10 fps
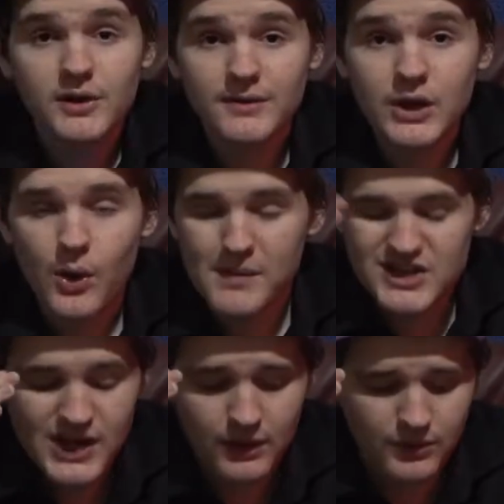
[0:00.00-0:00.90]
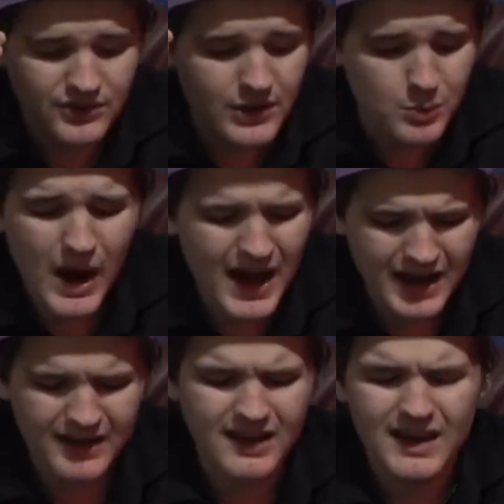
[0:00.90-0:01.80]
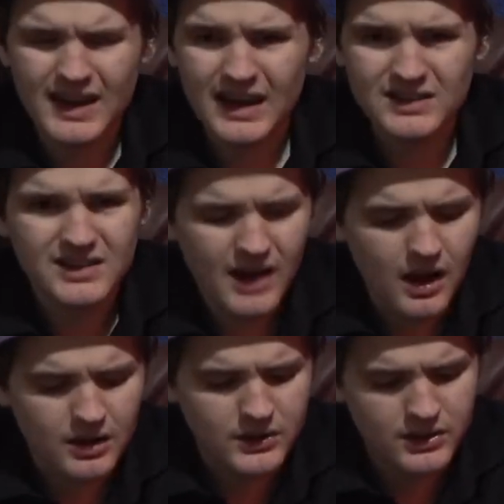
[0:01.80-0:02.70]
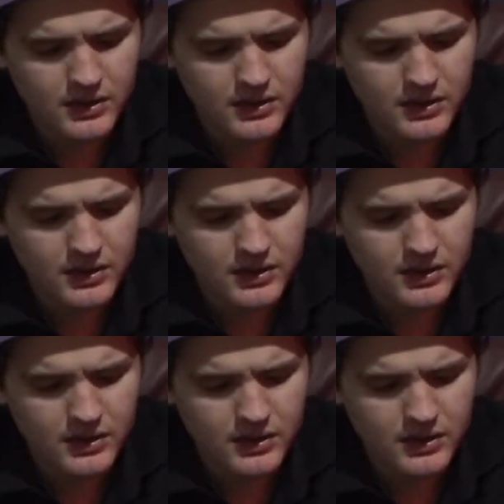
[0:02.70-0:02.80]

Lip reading: video on my channel. It's like, why? It sucks.